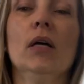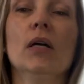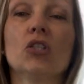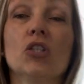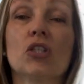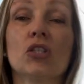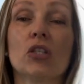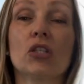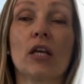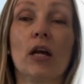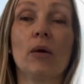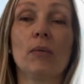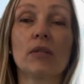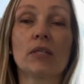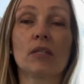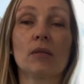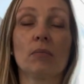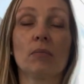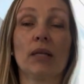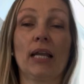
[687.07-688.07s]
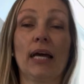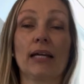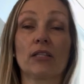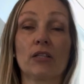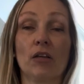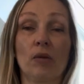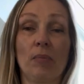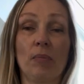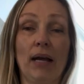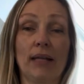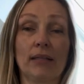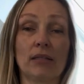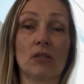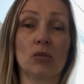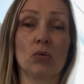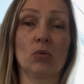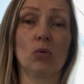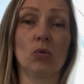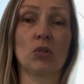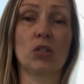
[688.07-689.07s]
just to go with some palazzo
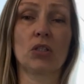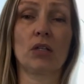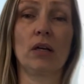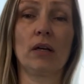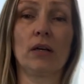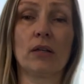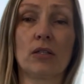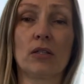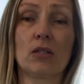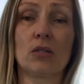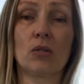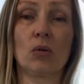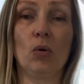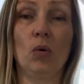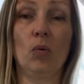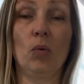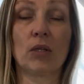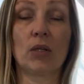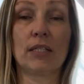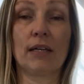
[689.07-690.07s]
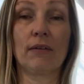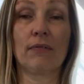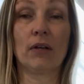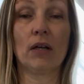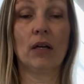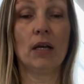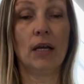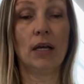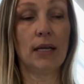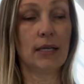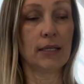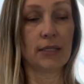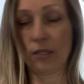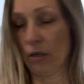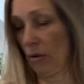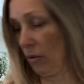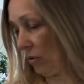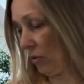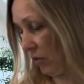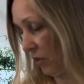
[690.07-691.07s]
pants or skirts or whatever.
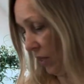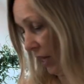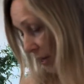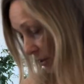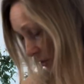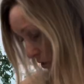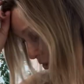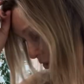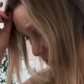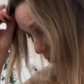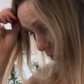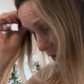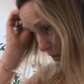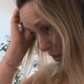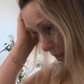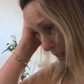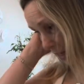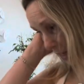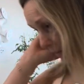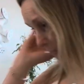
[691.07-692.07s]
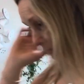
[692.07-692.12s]
So that was that.